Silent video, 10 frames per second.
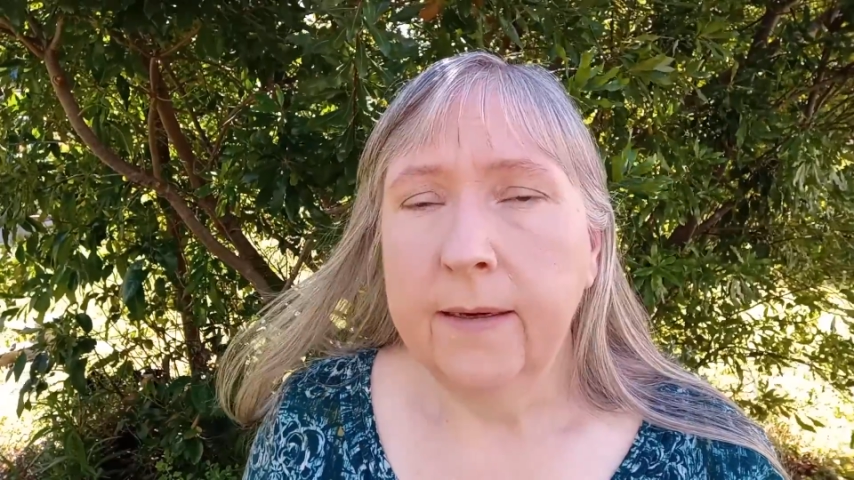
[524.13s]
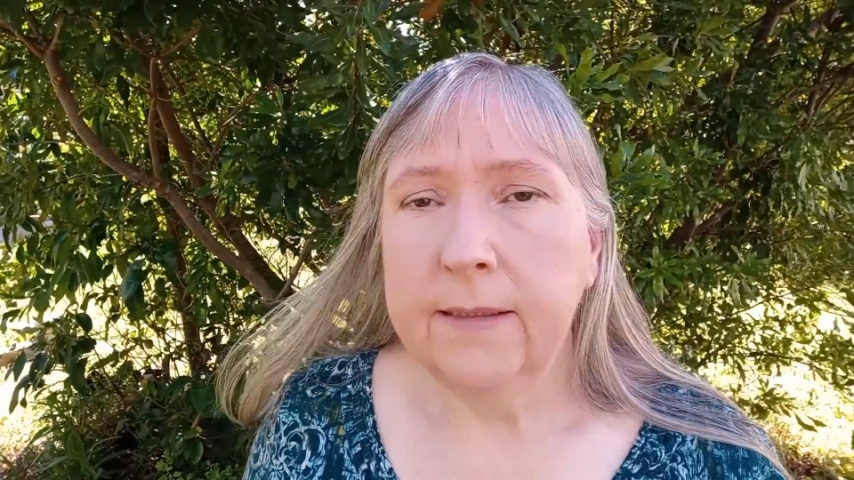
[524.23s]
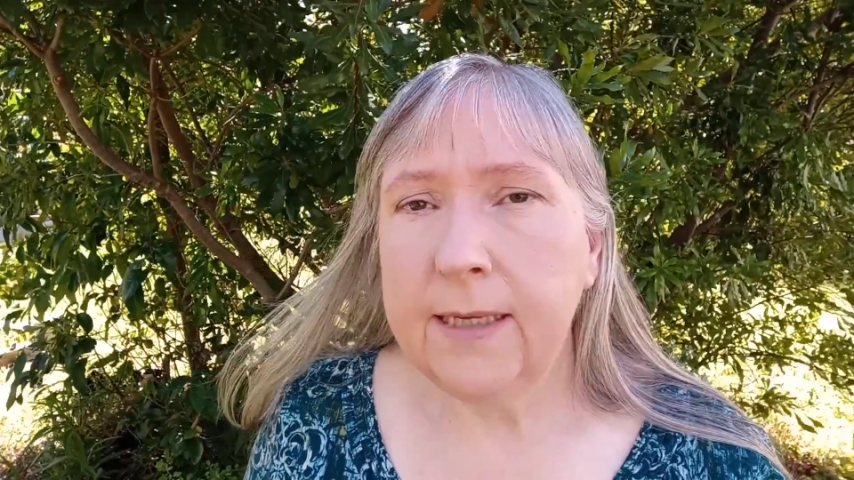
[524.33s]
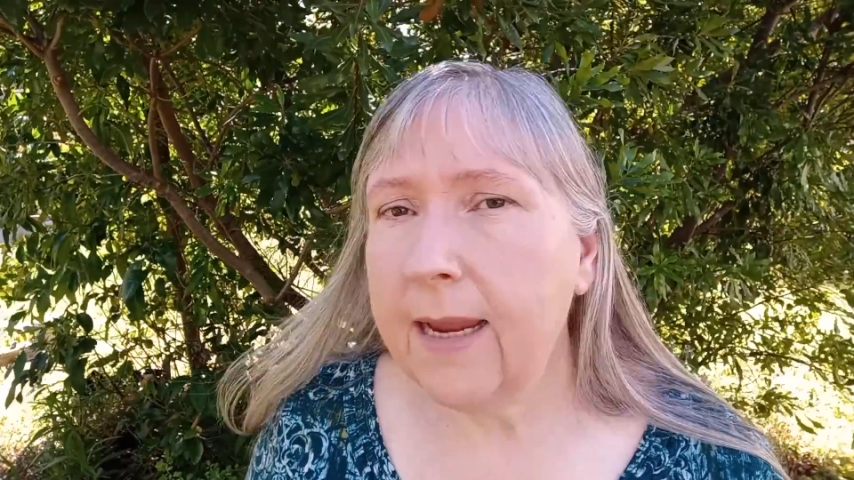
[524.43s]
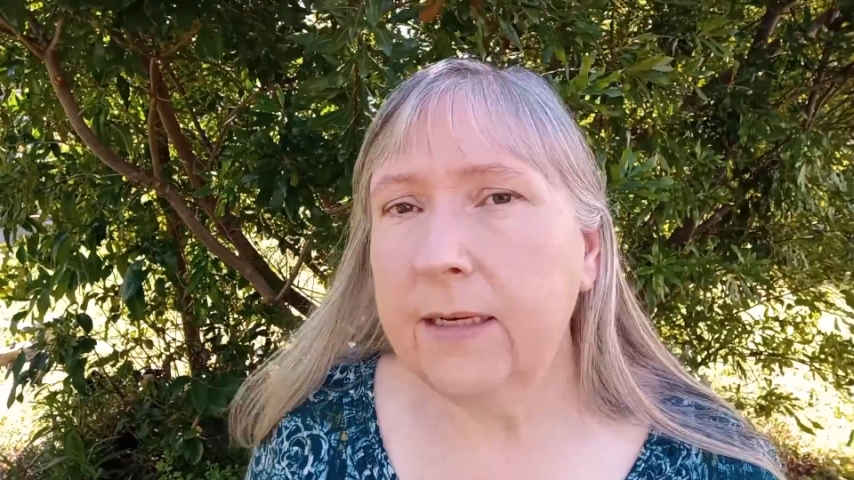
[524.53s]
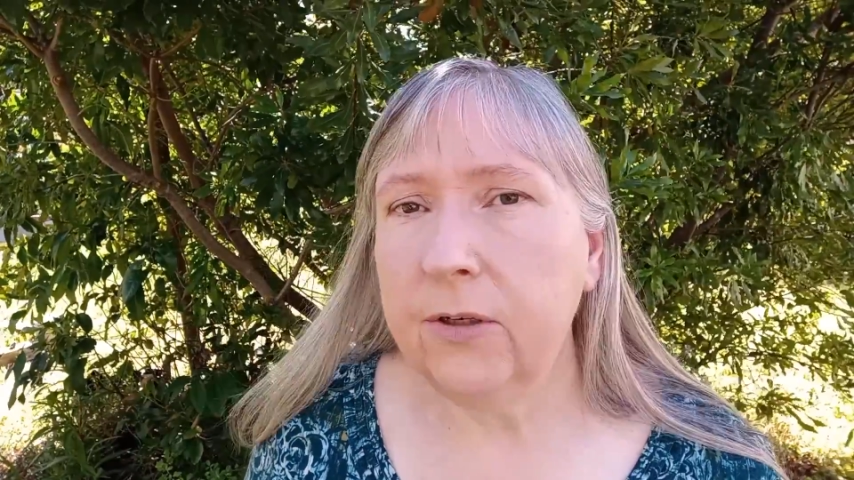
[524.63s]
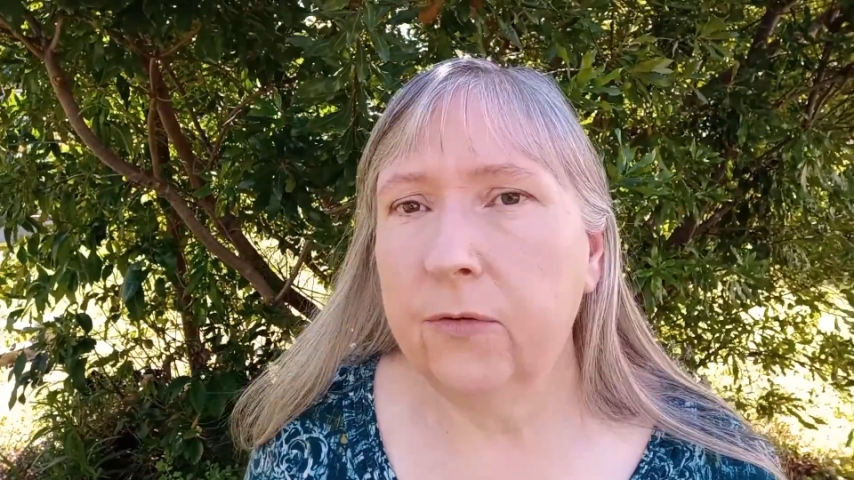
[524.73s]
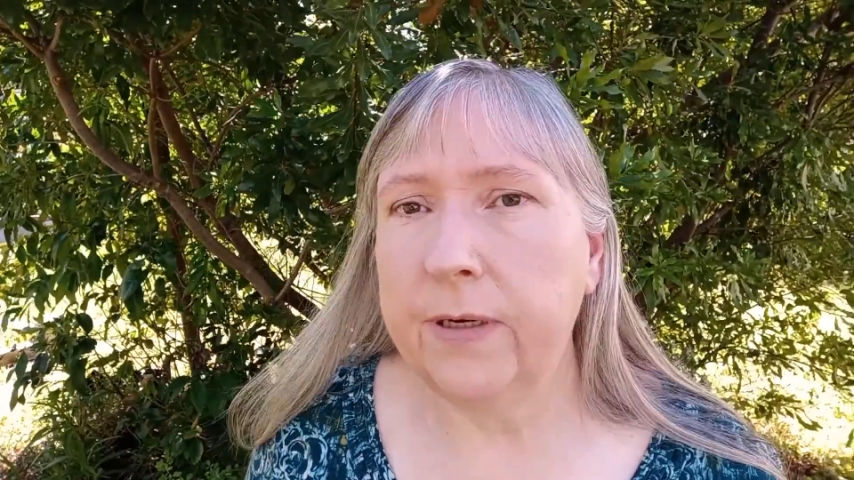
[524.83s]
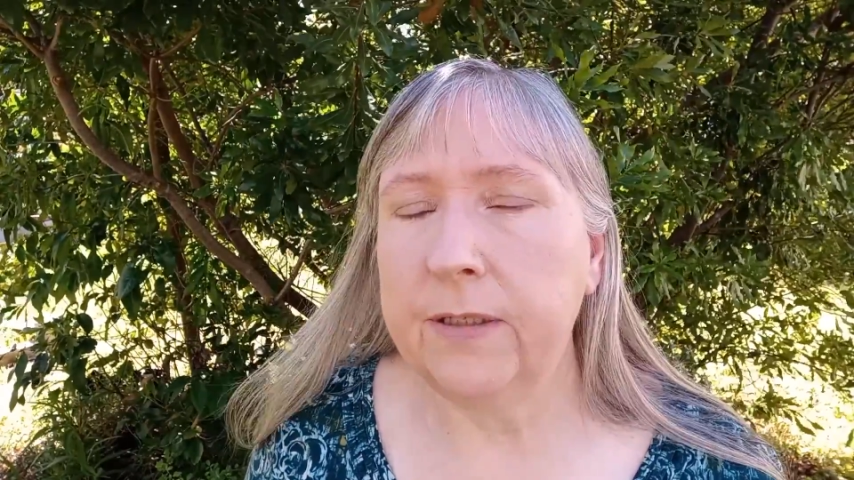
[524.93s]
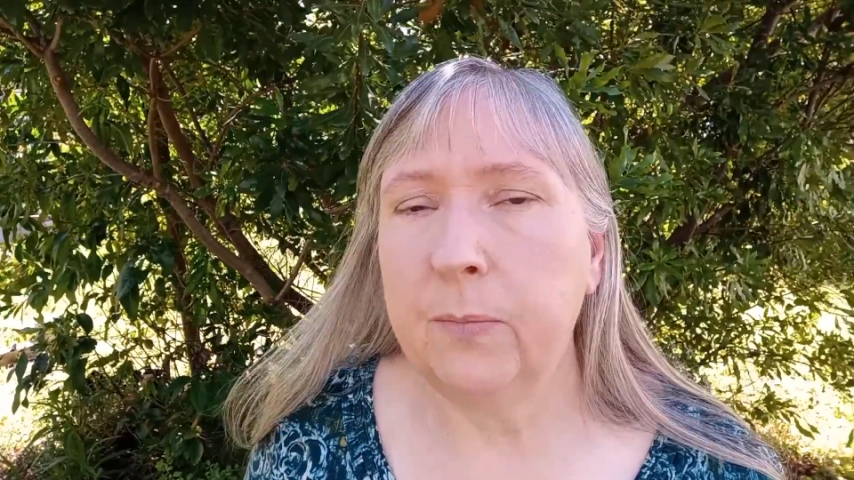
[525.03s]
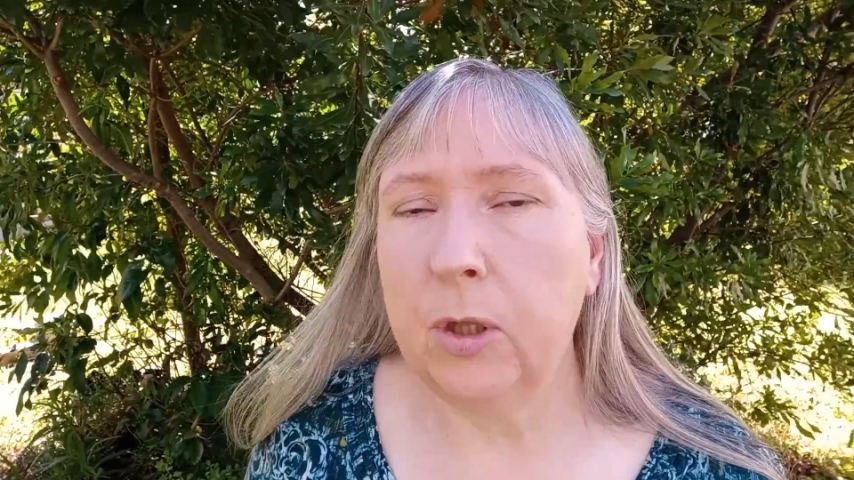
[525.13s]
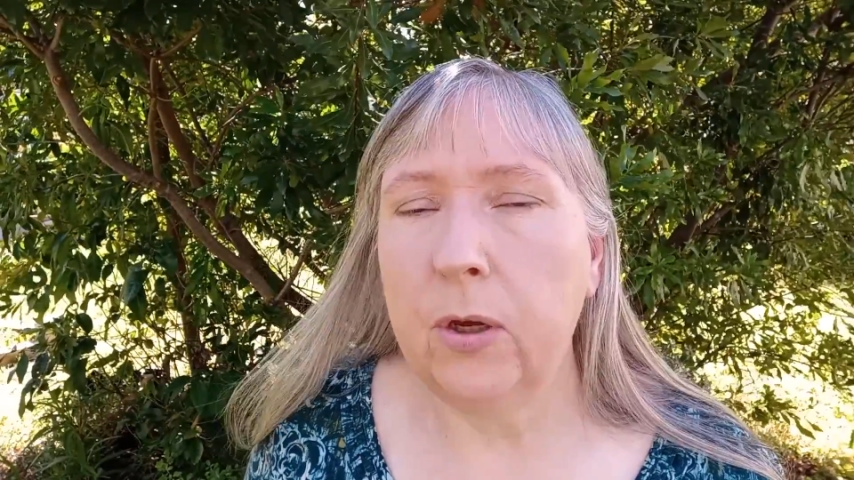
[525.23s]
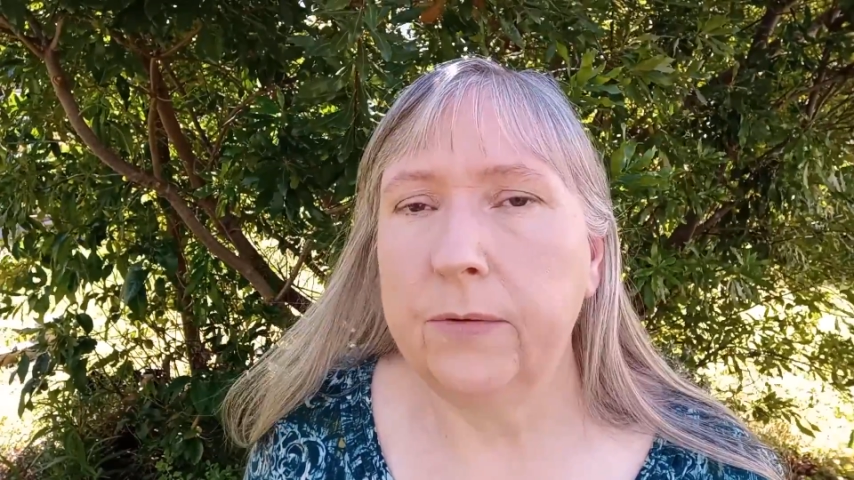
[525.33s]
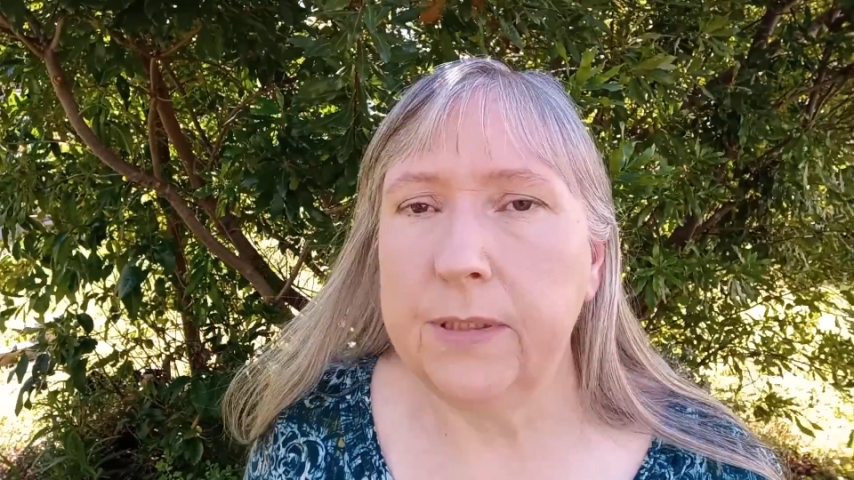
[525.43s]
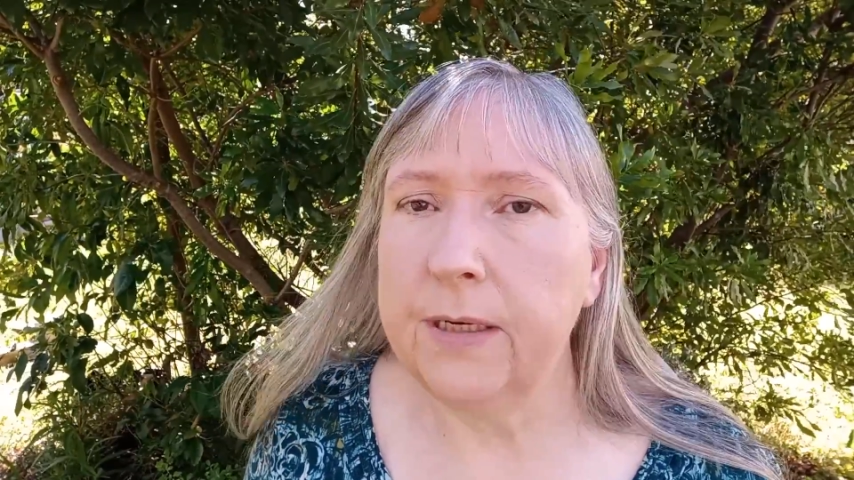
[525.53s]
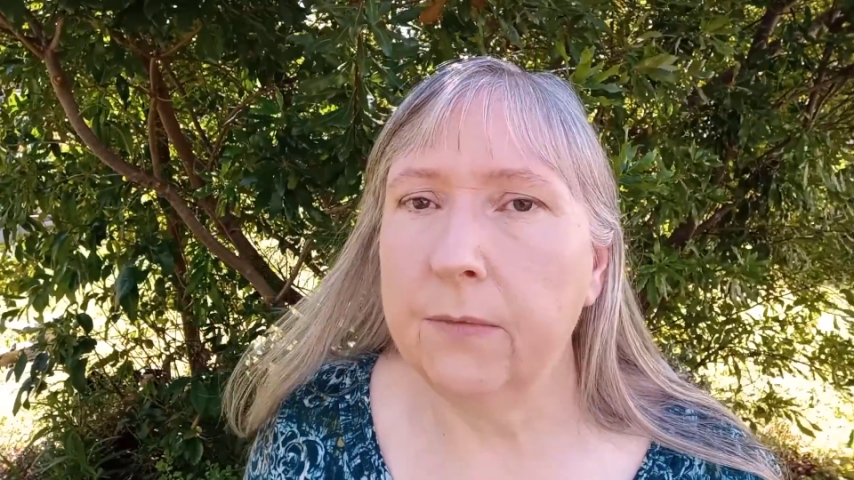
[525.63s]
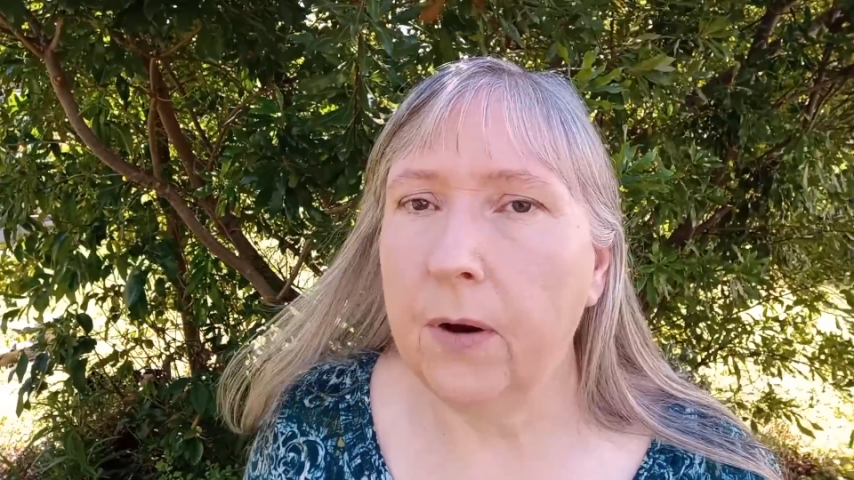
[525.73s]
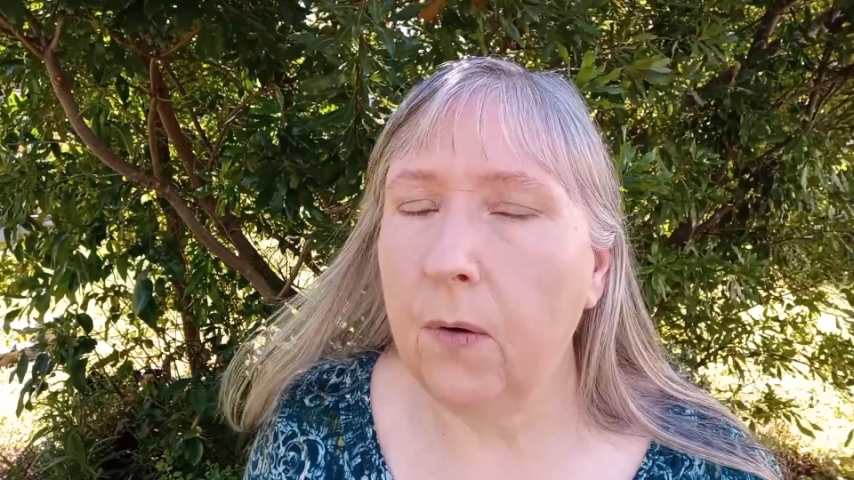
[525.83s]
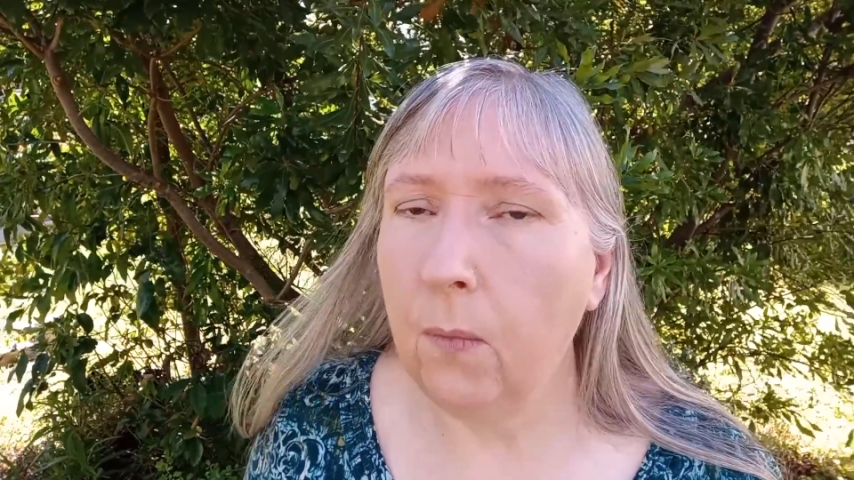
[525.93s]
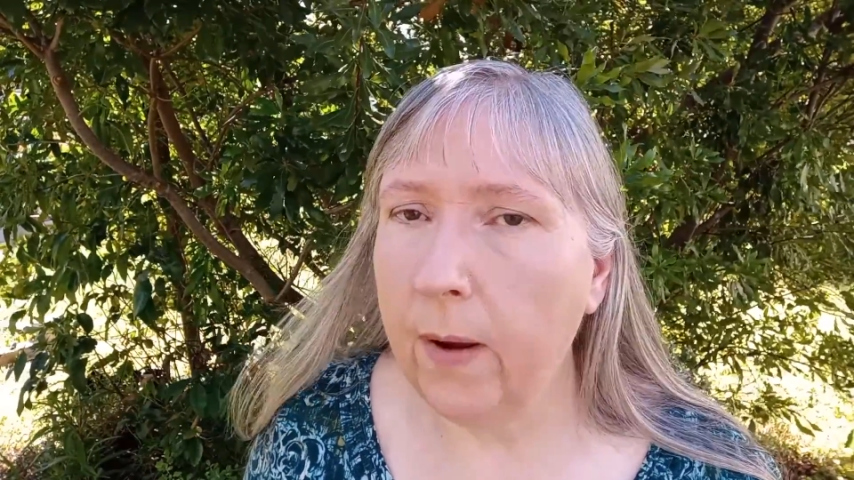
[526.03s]
10 degrees below
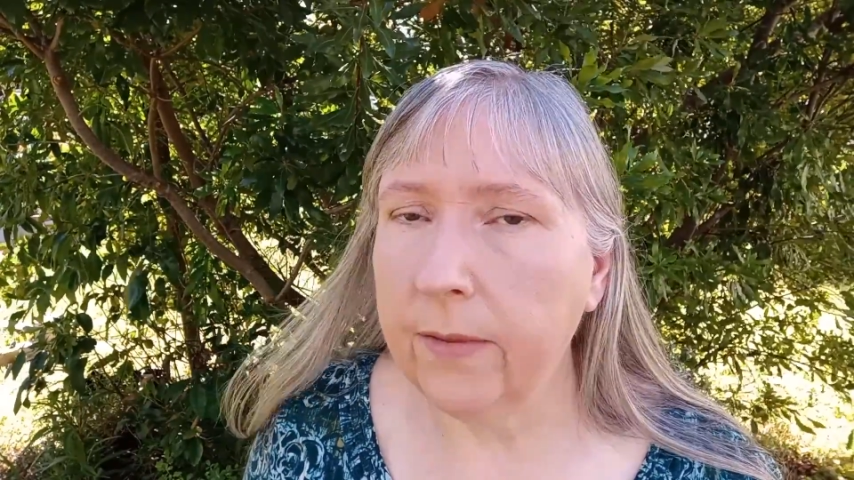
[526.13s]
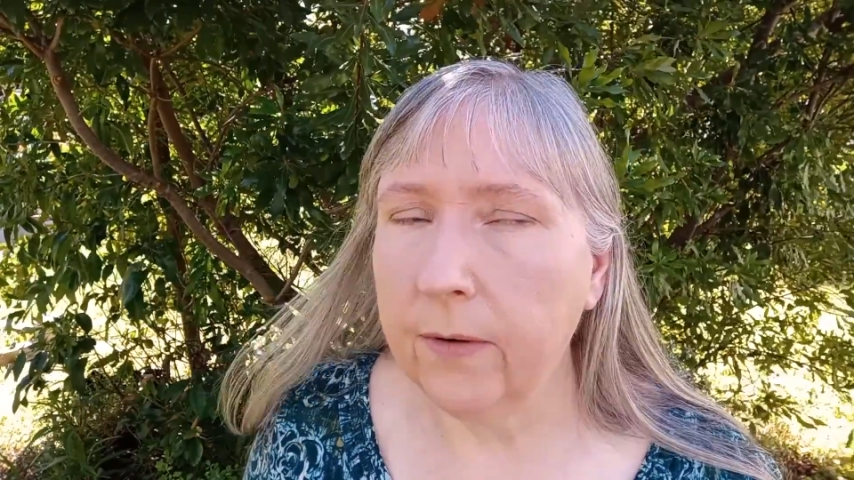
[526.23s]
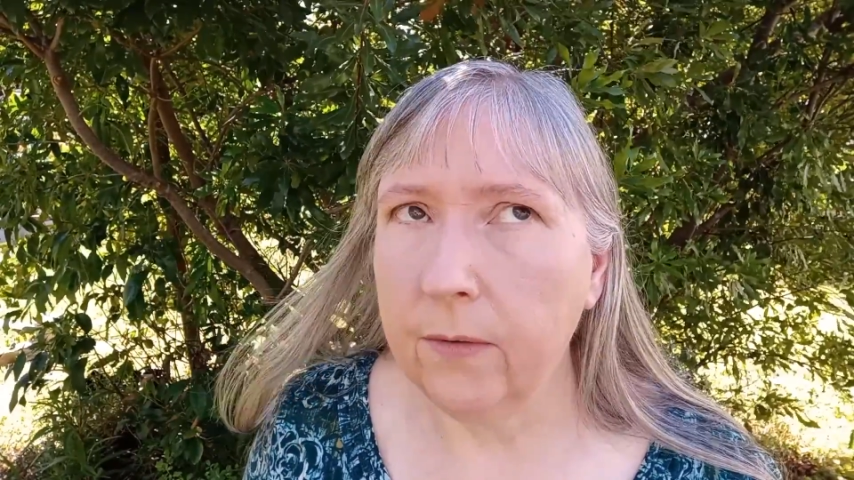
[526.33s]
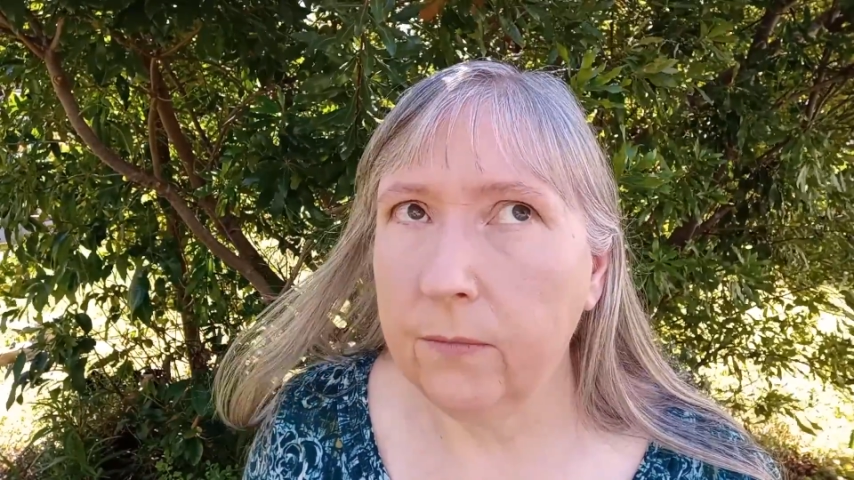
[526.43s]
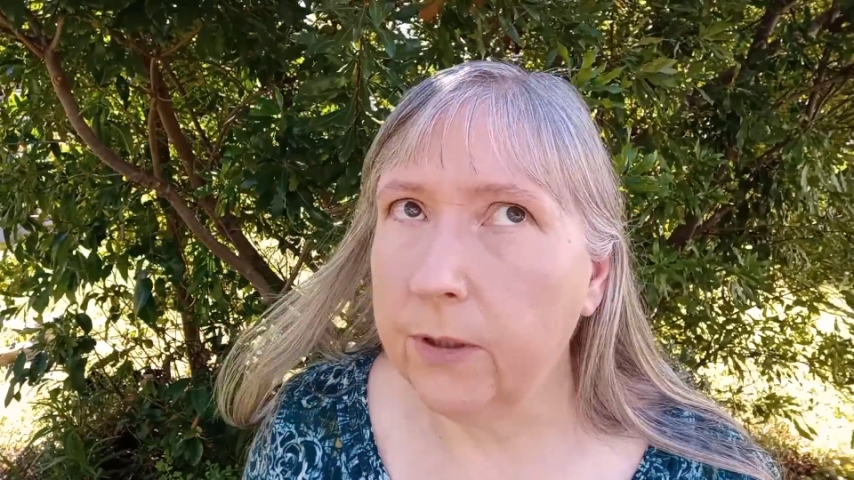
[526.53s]
zero weather,